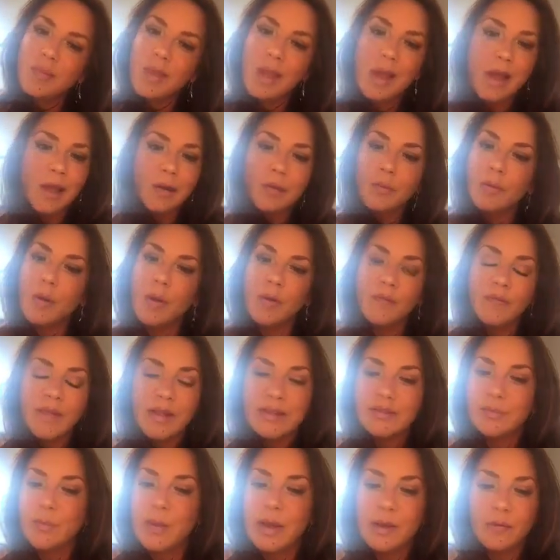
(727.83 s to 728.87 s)
I don't know if
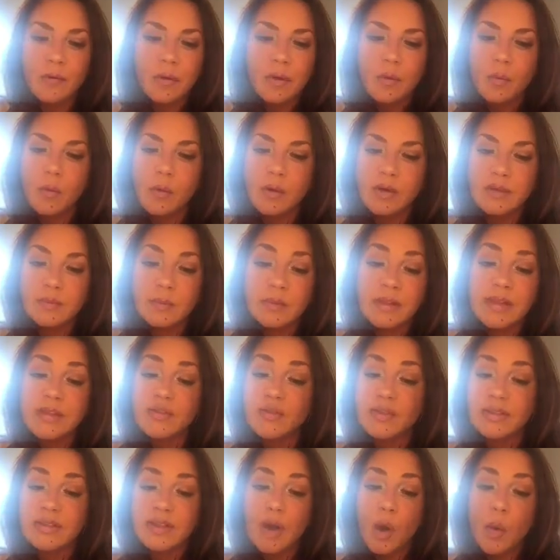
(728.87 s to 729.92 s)
that's better or worse, but let's
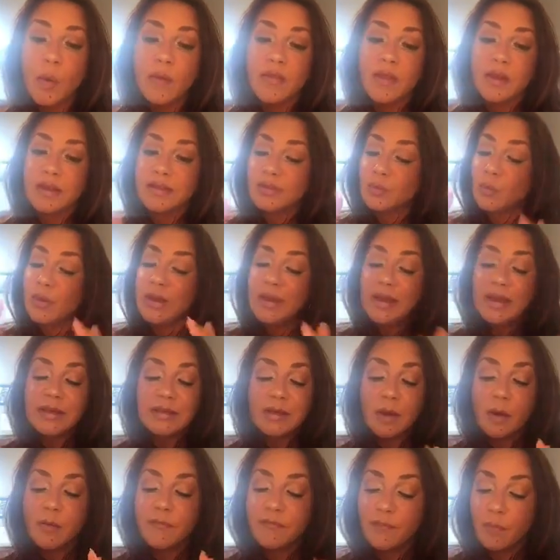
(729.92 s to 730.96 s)
just go with it, because we need to
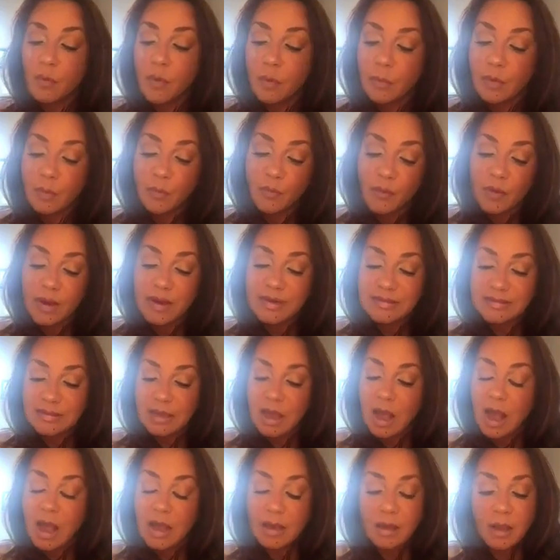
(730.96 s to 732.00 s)
go forward. Praise
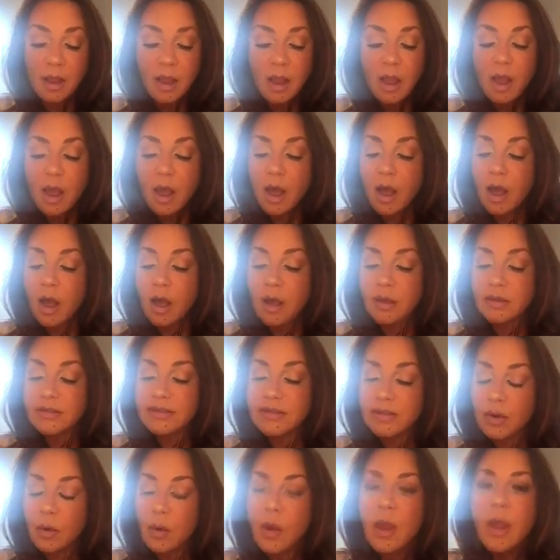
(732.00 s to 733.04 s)
God.
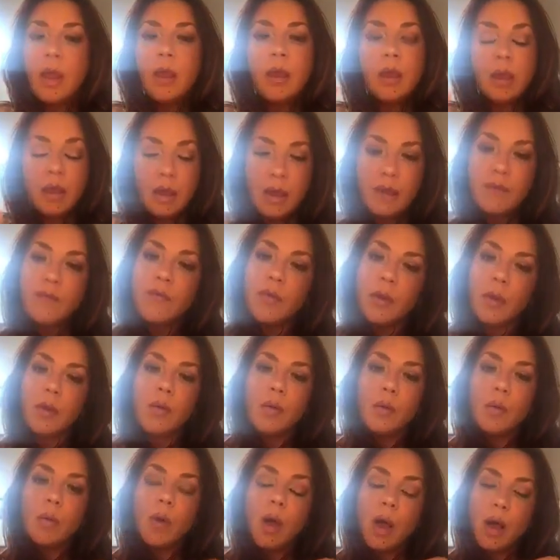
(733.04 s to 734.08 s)
So if you
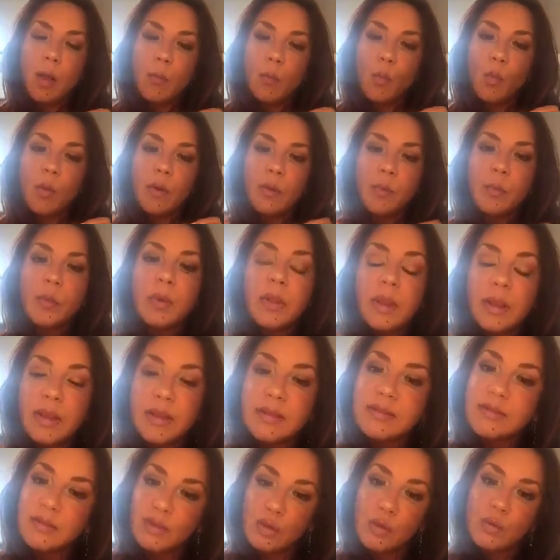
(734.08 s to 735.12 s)
would
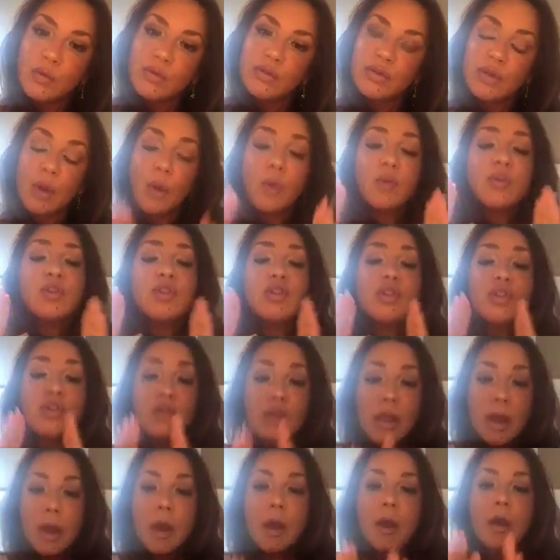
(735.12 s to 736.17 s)
please do so,
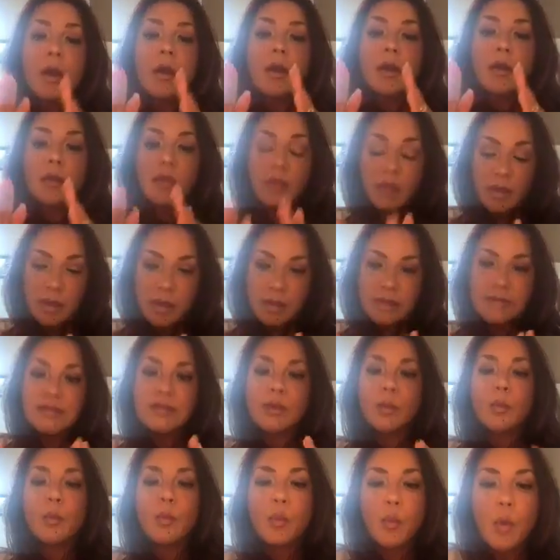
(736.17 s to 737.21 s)
share this
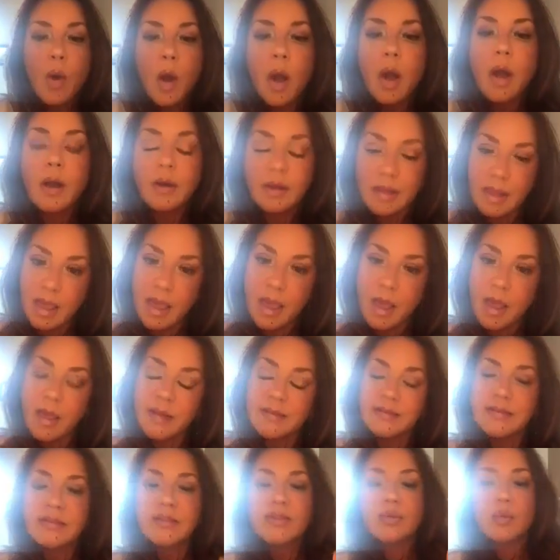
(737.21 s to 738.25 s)

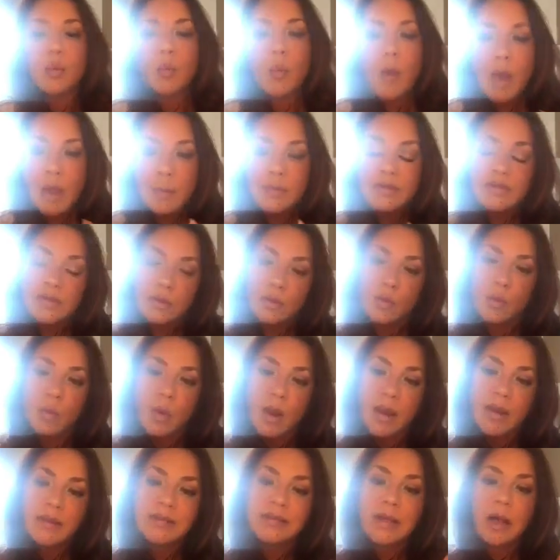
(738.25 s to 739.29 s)
broadcast. Swipe to the
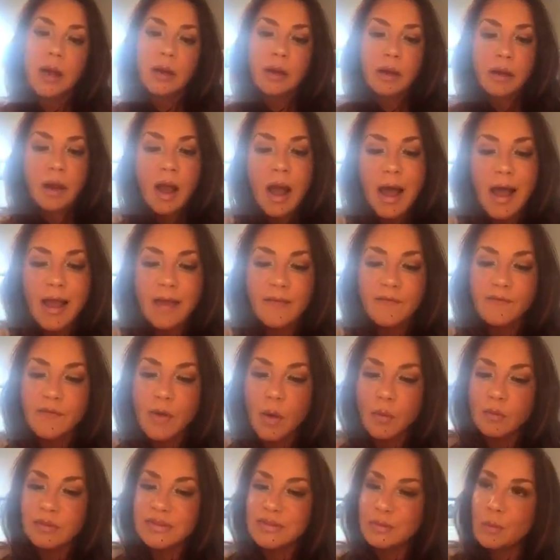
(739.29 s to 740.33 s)
right on an
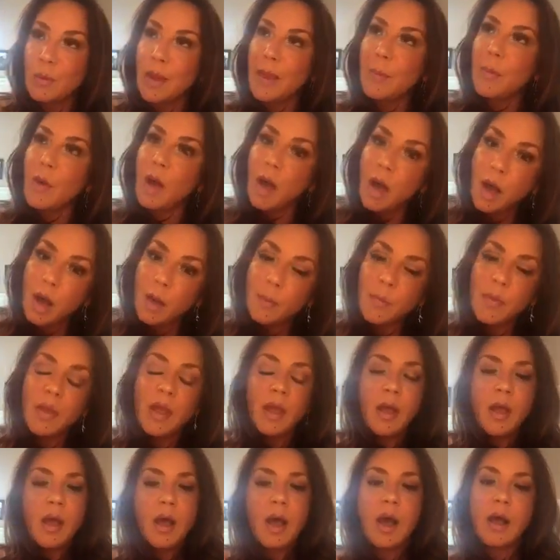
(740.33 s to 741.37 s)
iPhone, swipe up
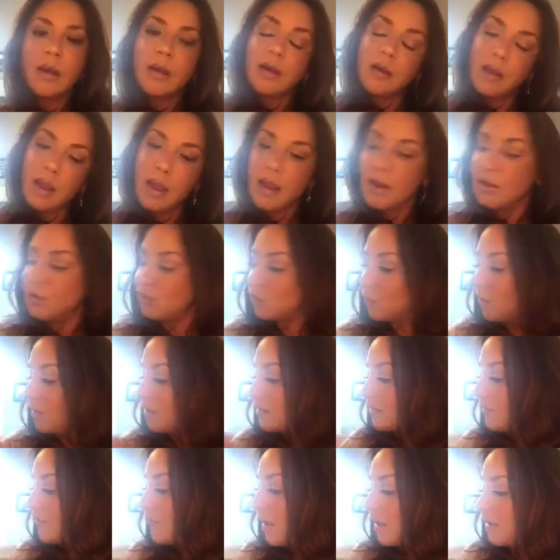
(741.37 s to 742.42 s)
on an Android
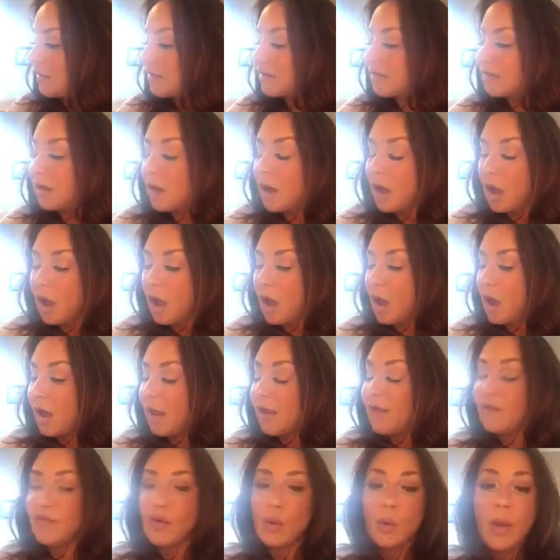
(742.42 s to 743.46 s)
device.
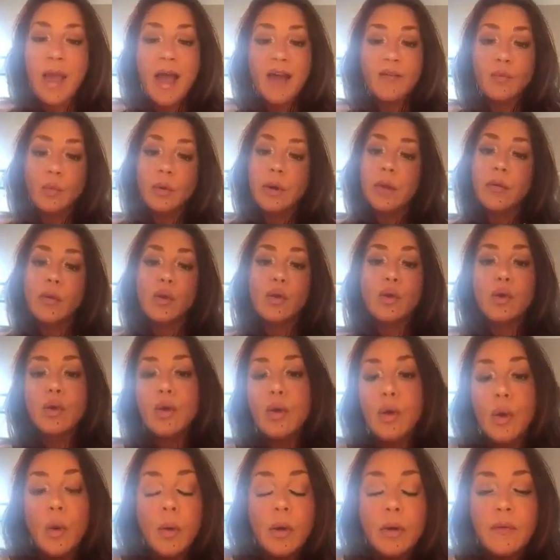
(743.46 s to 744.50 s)
If you have one of the
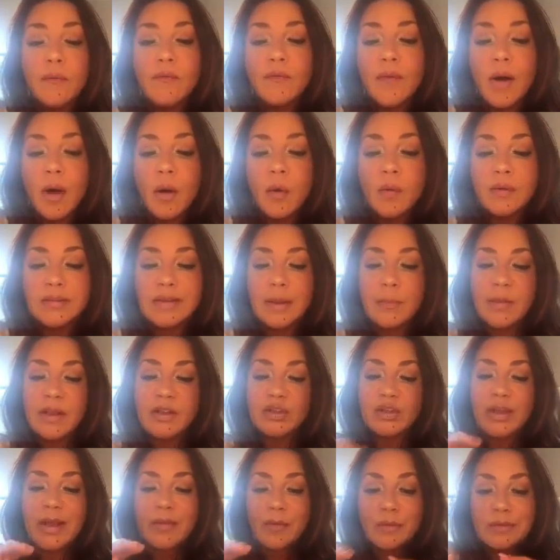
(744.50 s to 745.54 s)
newer phones, that means
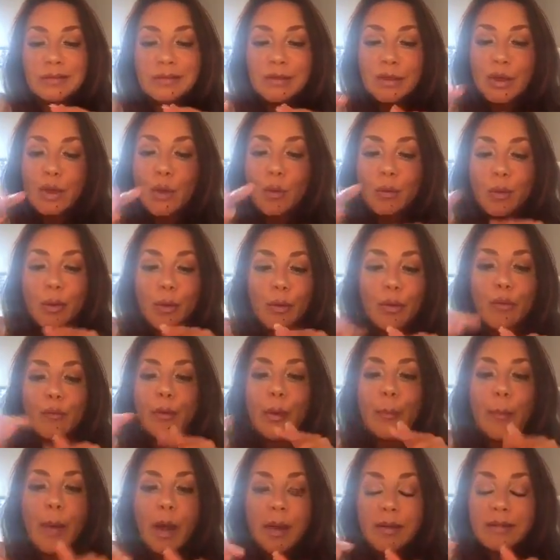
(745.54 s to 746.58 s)
you got those cute little
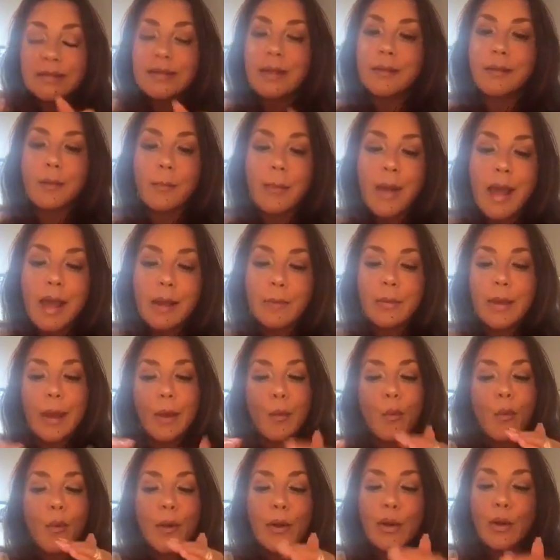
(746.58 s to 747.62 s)
three buttons at the bottom. You
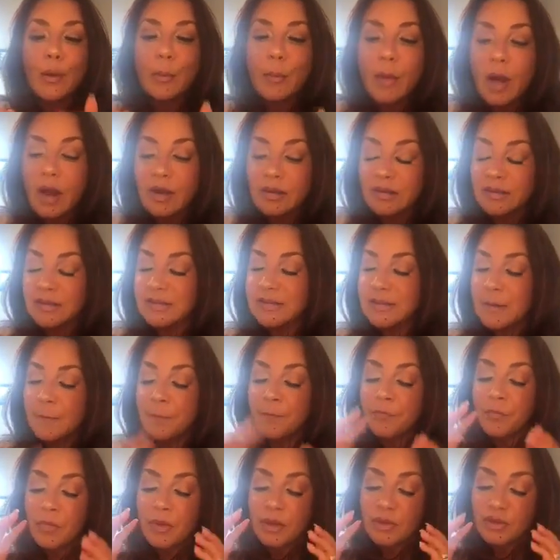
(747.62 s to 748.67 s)
got to work your buttons.
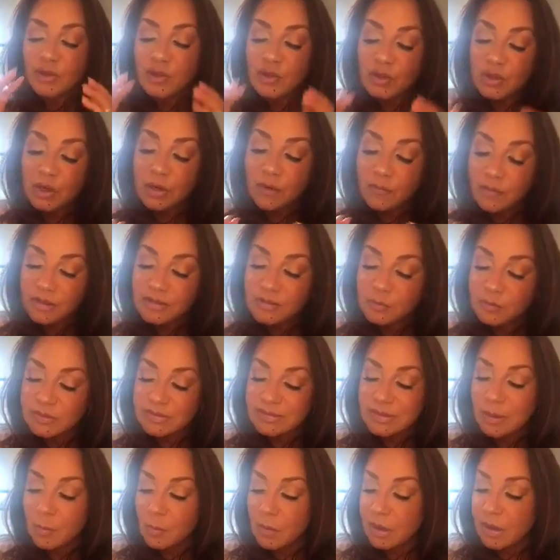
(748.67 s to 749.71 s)
Share this with
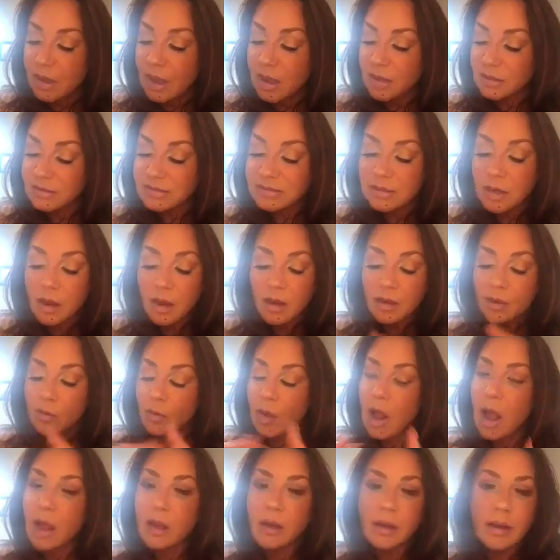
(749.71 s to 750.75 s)
somebody else. You're
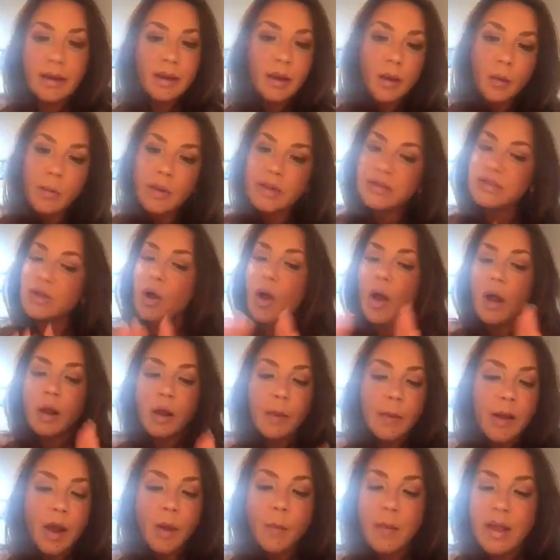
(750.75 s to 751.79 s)
not going to hear me talk
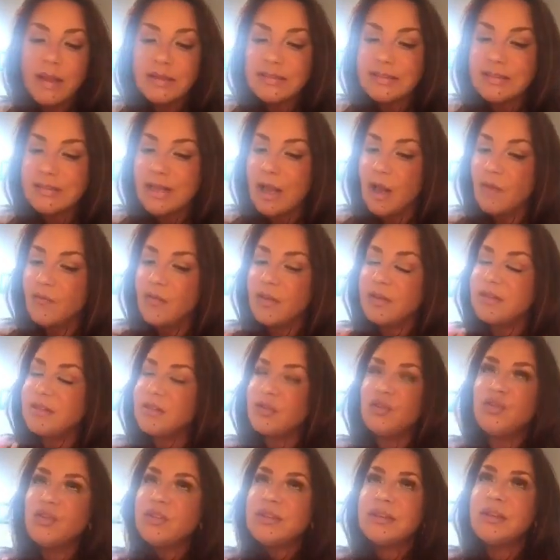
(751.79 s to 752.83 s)
about myself. This
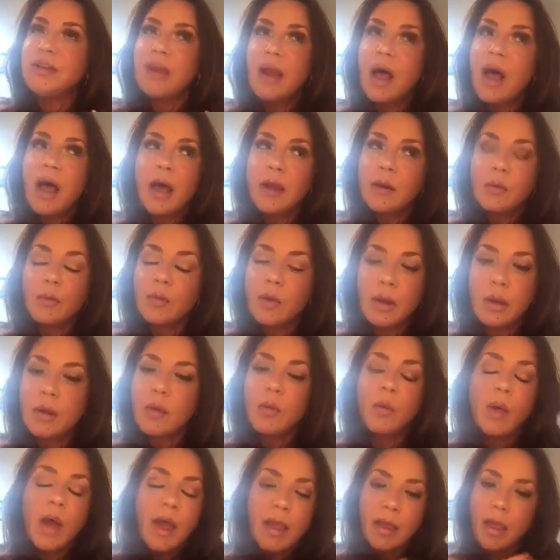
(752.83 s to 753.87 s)
is just not
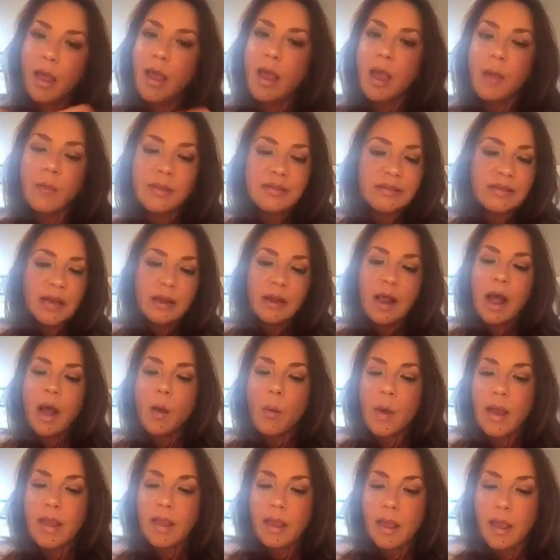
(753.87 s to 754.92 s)
who I am. It's not
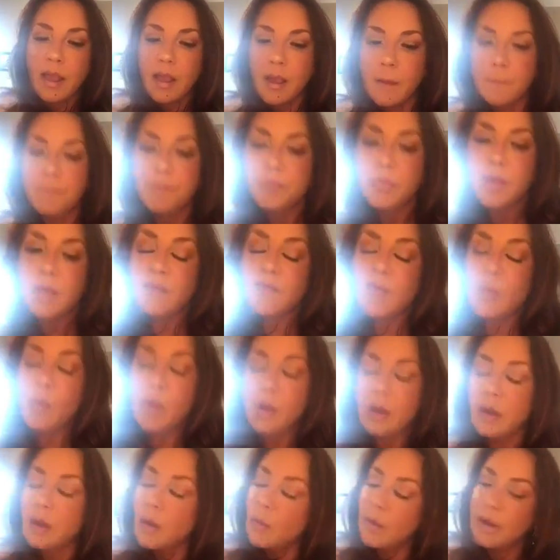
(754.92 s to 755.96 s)
how I am. If you
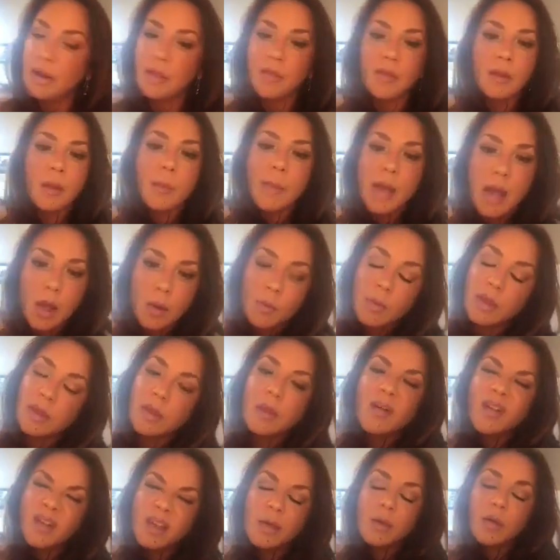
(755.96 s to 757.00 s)
want to know anything about me,
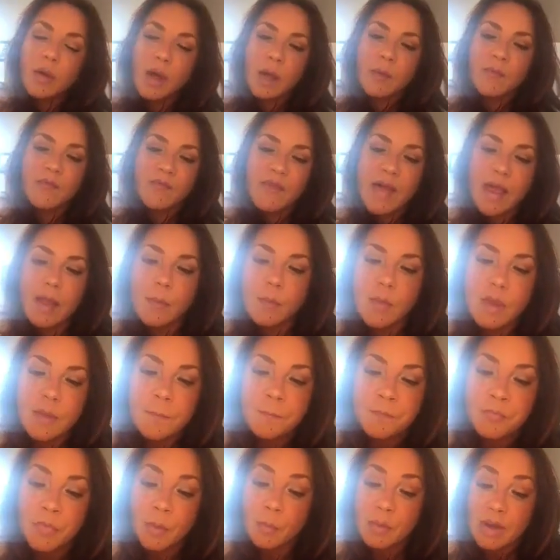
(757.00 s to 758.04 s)
you'll come find me.
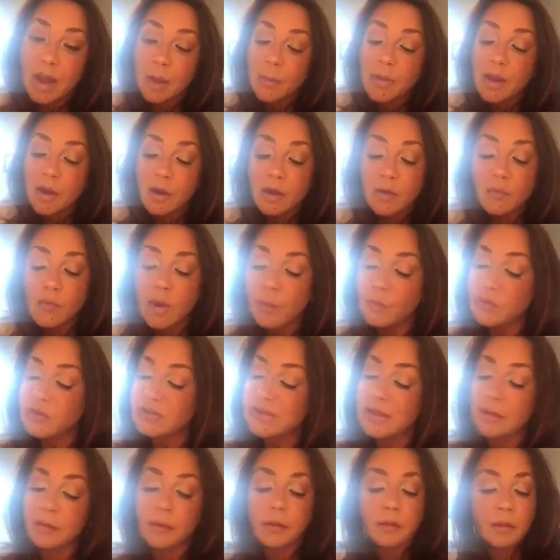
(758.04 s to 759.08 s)
But I'm here to
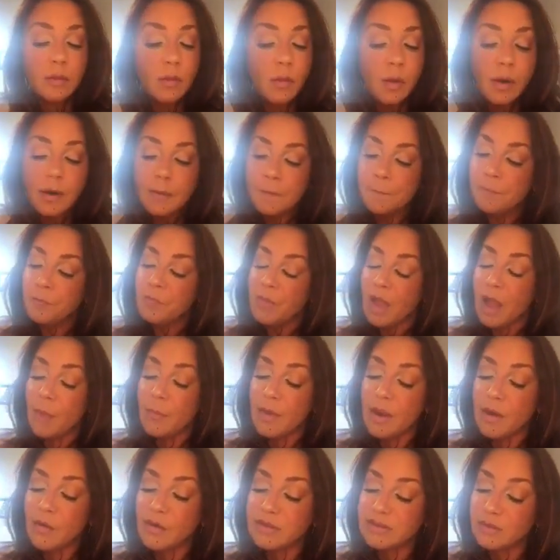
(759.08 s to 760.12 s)
represent the Lord. I'm
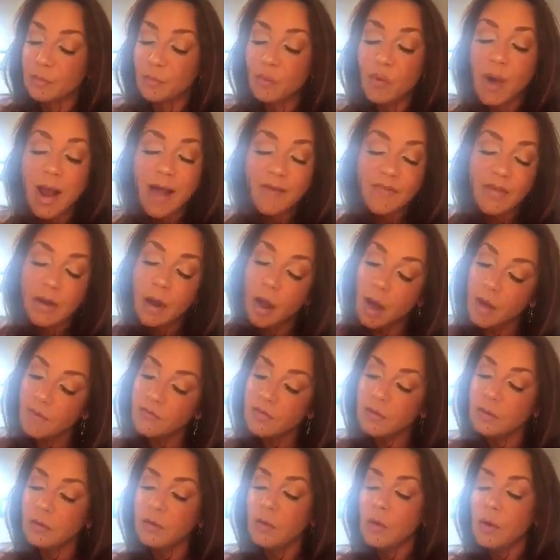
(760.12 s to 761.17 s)
here as a prophet
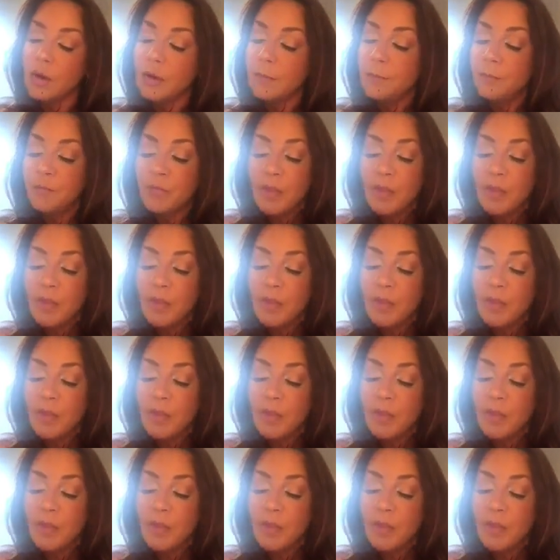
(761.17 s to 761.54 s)
of the Lord.